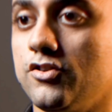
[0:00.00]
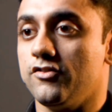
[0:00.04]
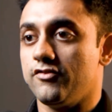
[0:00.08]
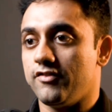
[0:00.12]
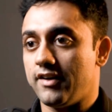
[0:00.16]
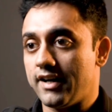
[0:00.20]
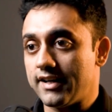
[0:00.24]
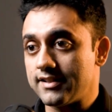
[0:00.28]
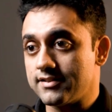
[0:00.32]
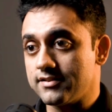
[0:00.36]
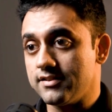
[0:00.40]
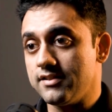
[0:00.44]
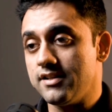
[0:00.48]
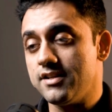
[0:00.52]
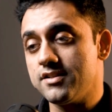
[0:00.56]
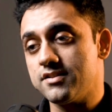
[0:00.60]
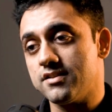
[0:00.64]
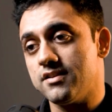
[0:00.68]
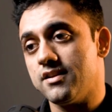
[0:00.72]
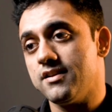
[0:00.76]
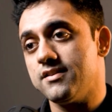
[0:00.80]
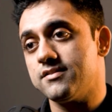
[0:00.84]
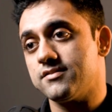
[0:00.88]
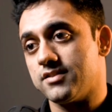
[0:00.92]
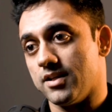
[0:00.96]
So
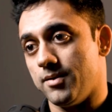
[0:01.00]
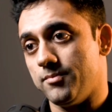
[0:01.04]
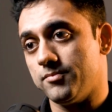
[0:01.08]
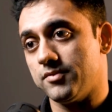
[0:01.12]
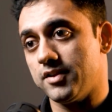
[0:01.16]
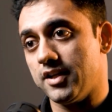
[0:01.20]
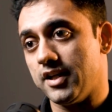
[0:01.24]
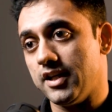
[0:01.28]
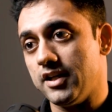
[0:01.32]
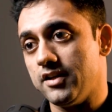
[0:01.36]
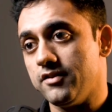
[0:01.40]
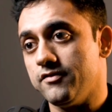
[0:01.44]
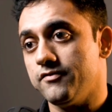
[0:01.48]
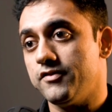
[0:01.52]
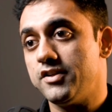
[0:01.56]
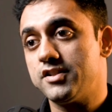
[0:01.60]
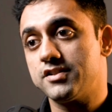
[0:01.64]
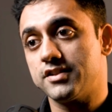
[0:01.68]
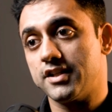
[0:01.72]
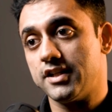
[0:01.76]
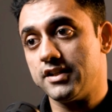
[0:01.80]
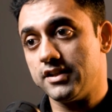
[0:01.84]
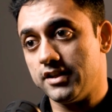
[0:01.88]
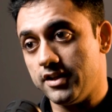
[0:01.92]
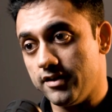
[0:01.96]
vaccination is something which
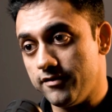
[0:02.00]
can